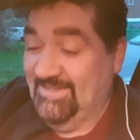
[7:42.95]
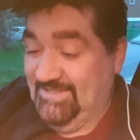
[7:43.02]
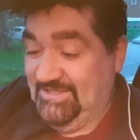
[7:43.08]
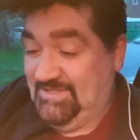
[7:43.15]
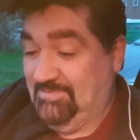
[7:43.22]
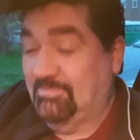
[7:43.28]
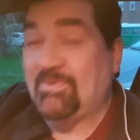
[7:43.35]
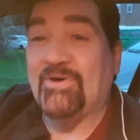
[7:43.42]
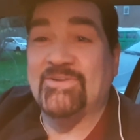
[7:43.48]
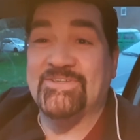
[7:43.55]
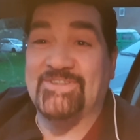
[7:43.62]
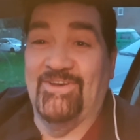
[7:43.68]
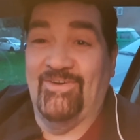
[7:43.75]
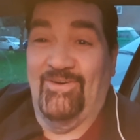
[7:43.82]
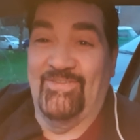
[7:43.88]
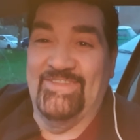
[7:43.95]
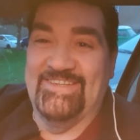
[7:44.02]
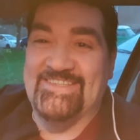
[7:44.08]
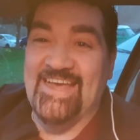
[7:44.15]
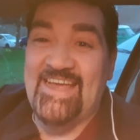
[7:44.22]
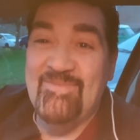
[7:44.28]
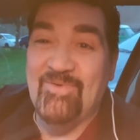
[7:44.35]
spot on the
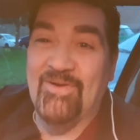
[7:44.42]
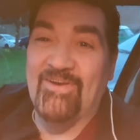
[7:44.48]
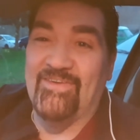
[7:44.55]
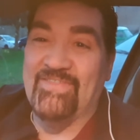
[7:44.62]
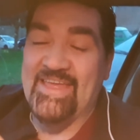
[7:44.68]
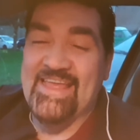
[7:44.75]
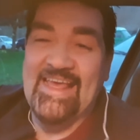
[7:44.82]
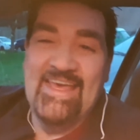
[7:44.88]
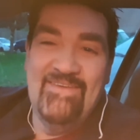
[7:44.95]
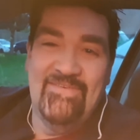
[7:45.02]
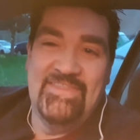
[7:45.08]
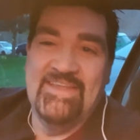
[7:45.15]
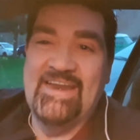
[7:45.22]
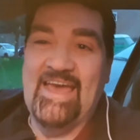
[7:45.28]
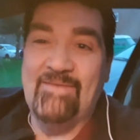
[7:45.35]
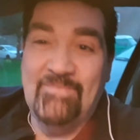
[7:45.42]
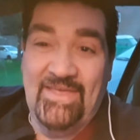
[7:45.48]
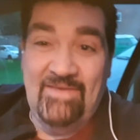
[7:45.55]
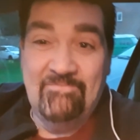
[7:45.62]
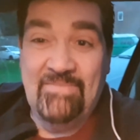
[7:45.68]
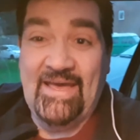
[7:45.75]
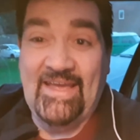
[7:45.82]
tablecloth and gave her the
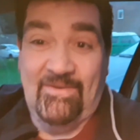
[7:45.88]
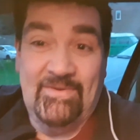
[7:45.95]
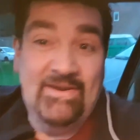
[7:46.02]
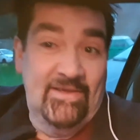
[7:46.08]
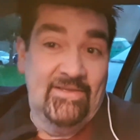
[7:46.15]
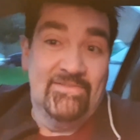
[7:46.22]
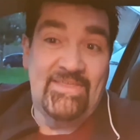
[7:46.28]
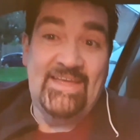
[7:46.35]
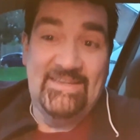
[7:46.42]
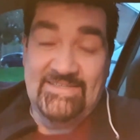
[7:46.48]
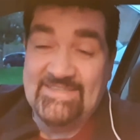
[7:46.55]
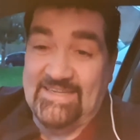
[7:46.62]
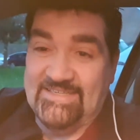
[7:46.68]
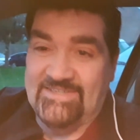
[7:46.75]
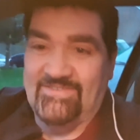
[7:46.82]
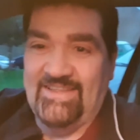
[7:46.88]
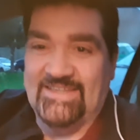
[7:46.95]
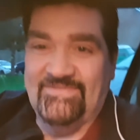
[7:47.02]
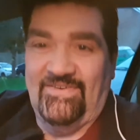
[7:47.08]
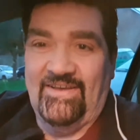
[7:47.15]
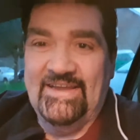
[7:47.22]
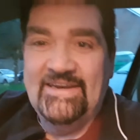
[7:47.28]
napkin back. I went, "Thanks,
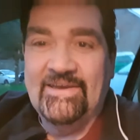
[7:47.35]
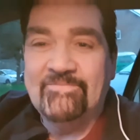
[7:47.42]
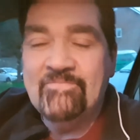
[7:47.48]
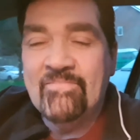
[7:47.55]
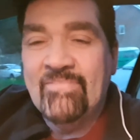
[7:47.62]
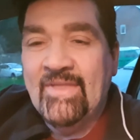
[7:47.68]
that's fine now."